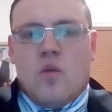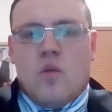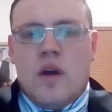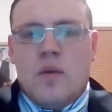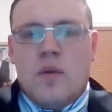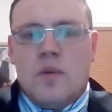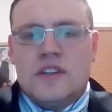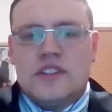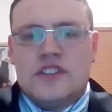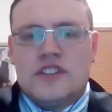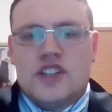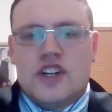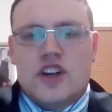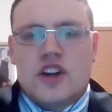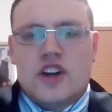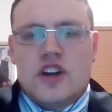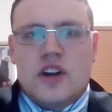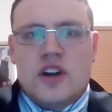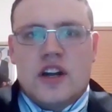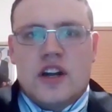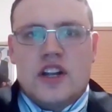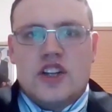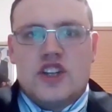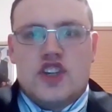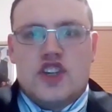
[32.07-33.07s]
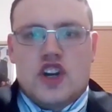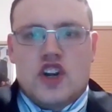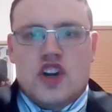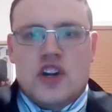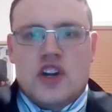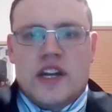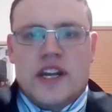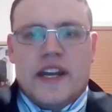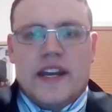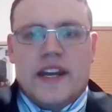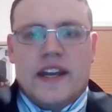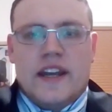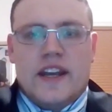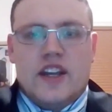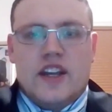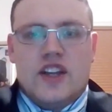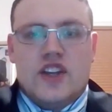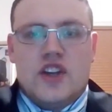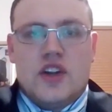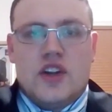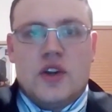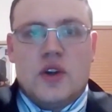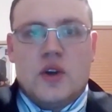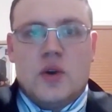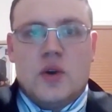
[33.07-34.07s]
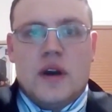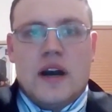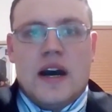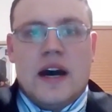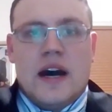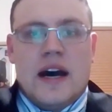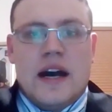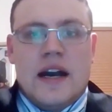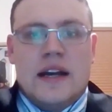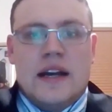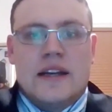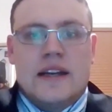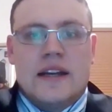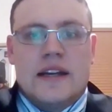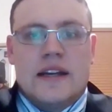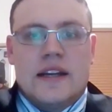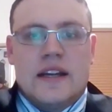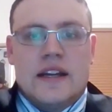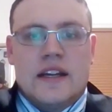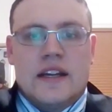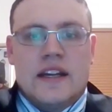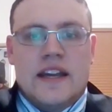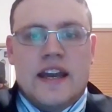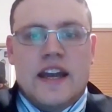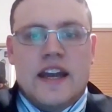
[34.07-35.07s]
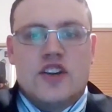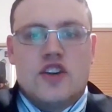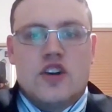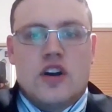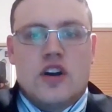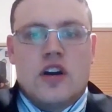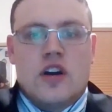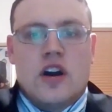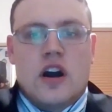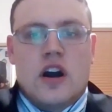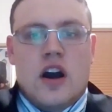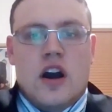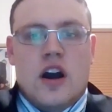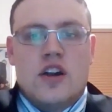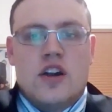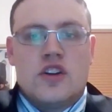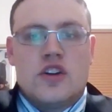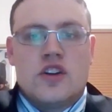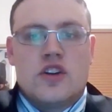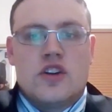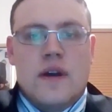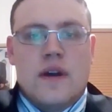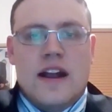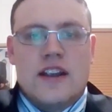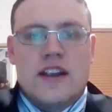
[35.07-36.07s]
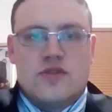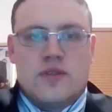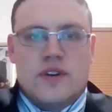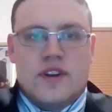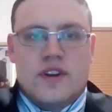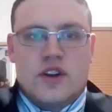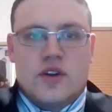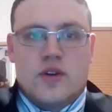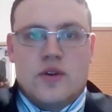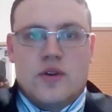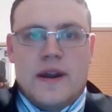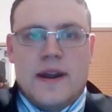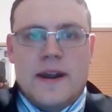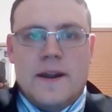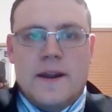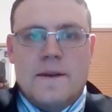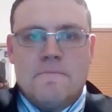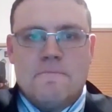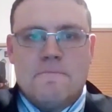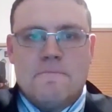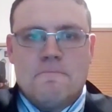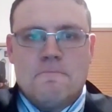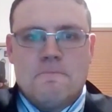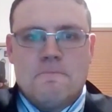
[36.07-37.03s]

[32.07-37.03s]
what was your journey to get your undergraduate degree?